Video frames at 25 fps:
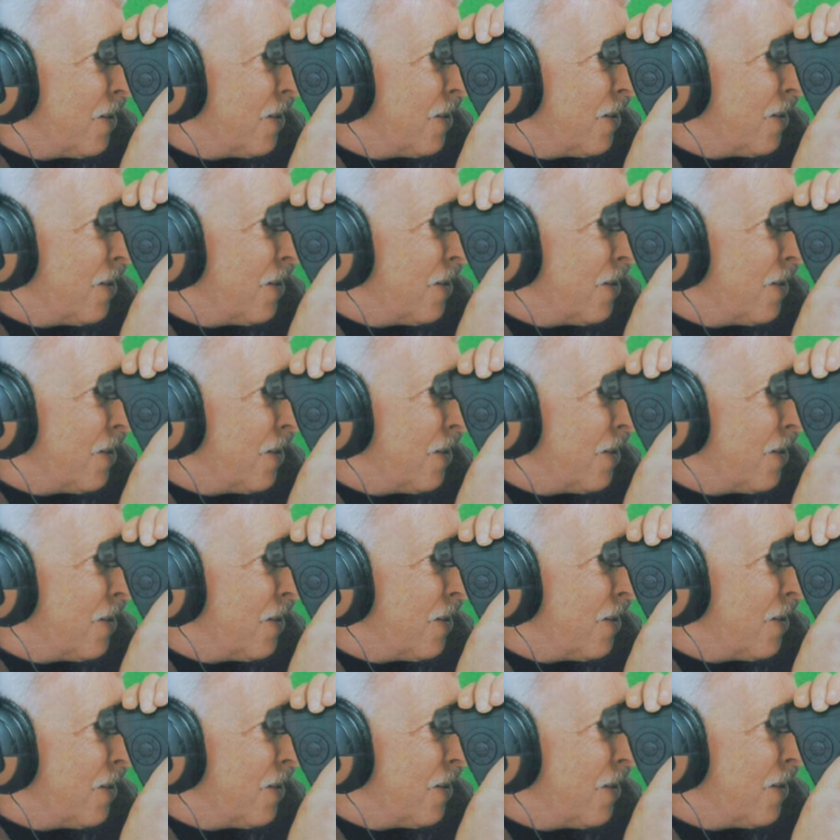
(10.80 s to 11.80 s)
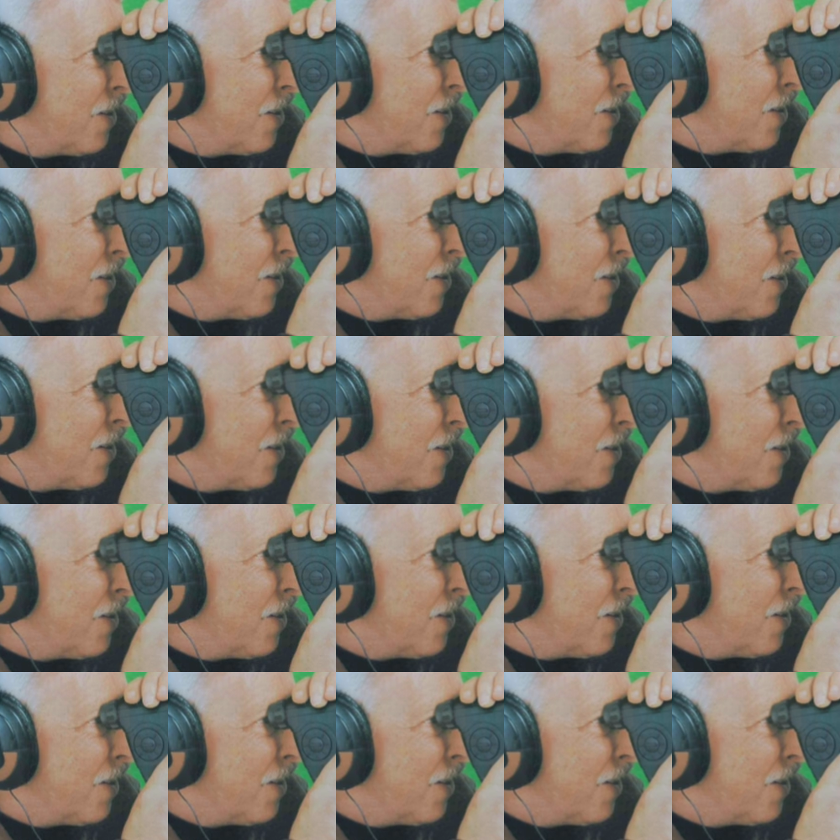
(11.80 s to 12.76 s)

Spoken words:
No one is speaking in this clip.